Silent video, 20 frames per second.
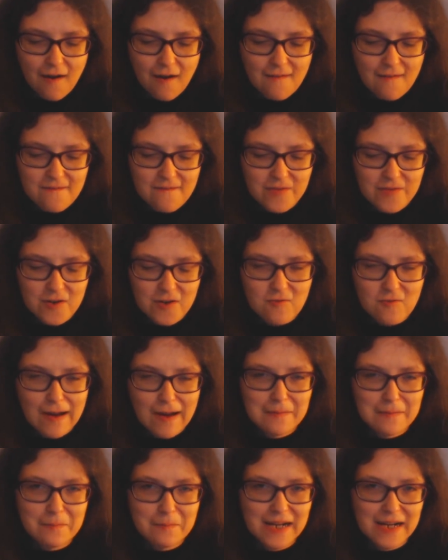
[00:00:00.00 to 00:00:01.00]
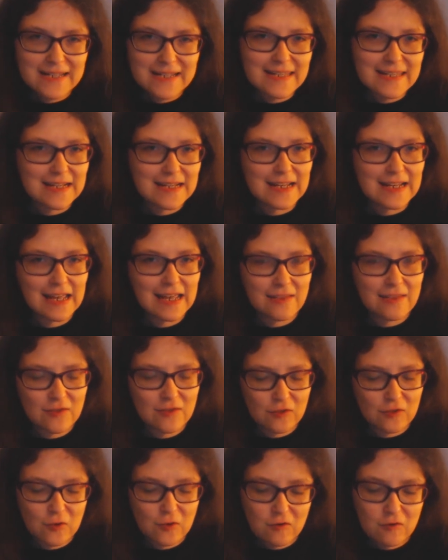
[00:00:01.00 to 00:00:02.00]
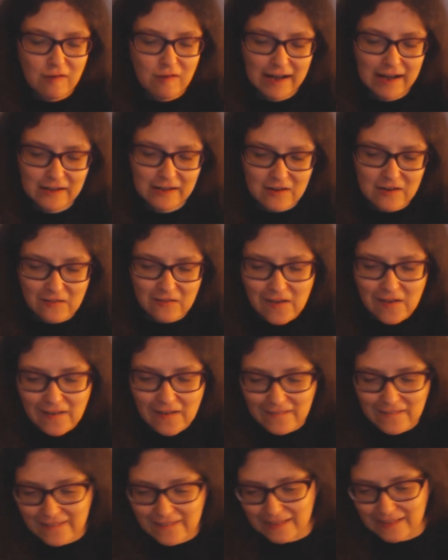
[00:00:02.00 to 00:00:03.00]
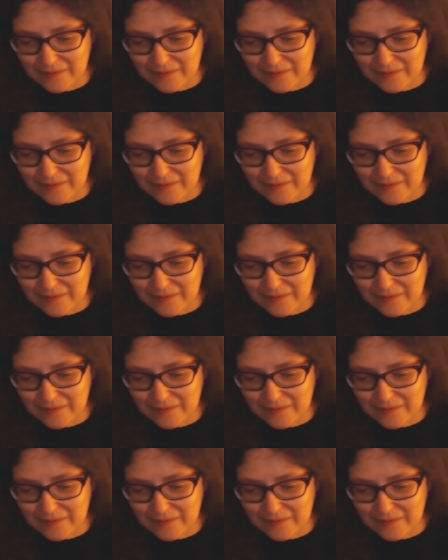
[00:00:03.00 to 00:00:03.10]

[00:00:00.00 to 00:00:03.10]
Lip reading: of the Grand Master in Thor Ragnarok.